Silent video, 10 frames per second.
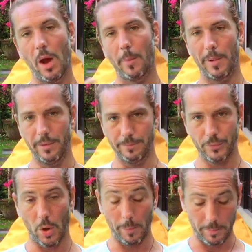
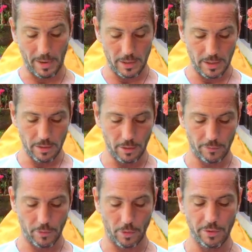open-minded,
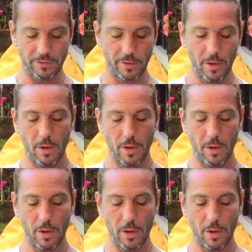of course,